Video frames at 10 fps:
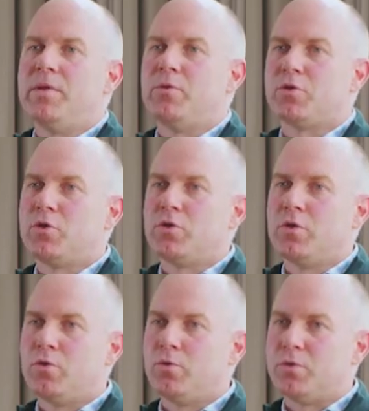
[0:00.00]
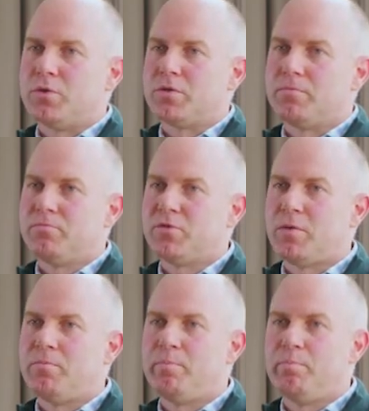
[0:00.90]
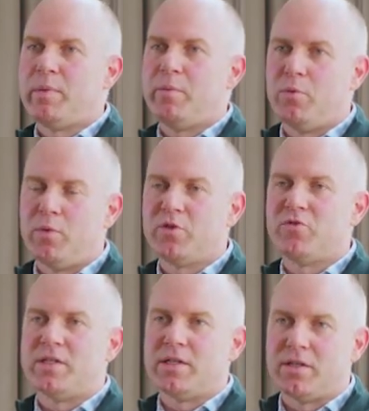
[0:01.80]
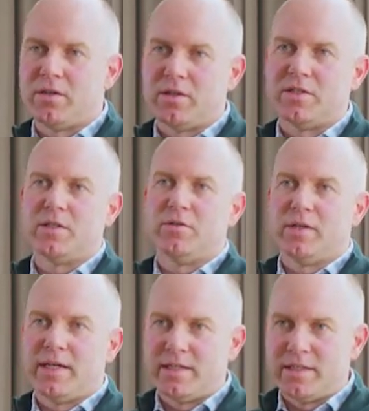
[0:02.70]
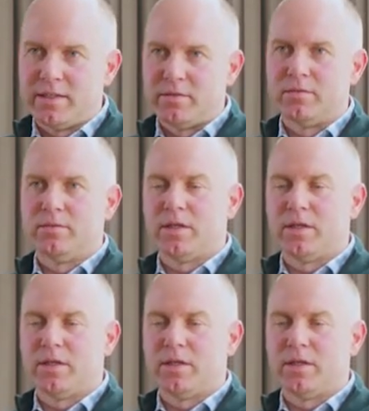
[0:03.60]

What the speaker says: there was good concordance. So people were treating at 90 or 80 or